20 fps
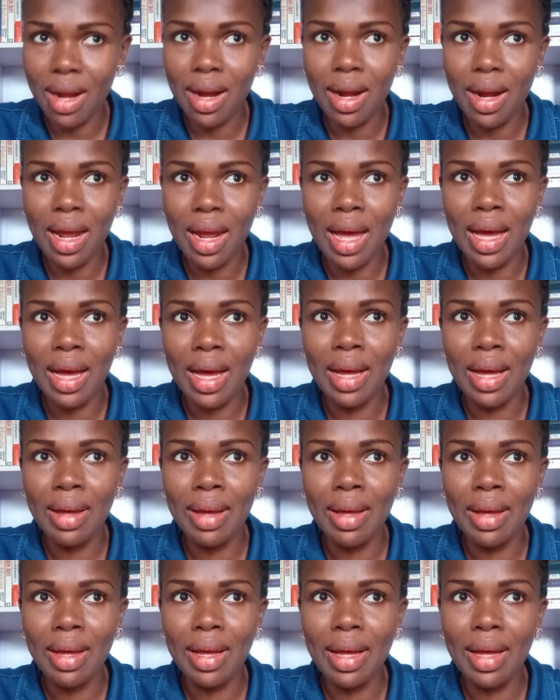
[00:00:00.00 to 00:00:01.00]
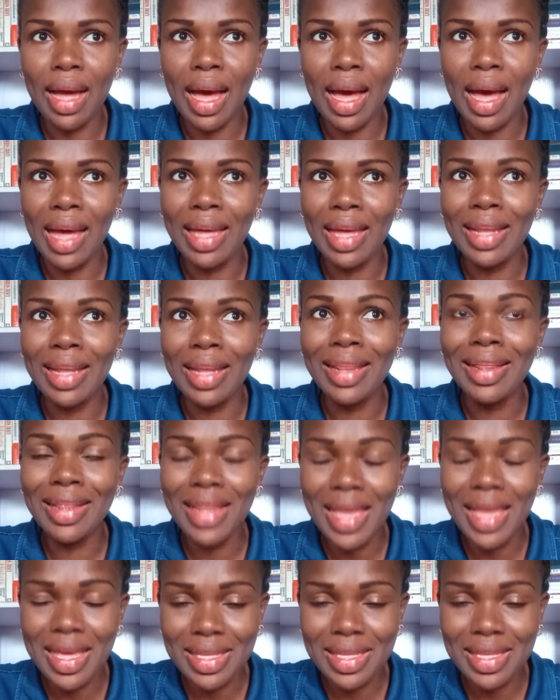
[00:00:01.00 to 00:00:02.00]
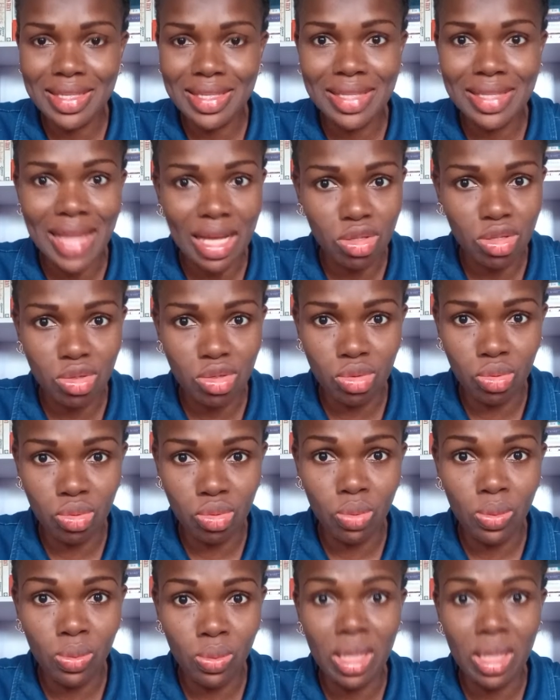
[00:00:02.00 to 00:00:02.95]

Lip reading: I linked that to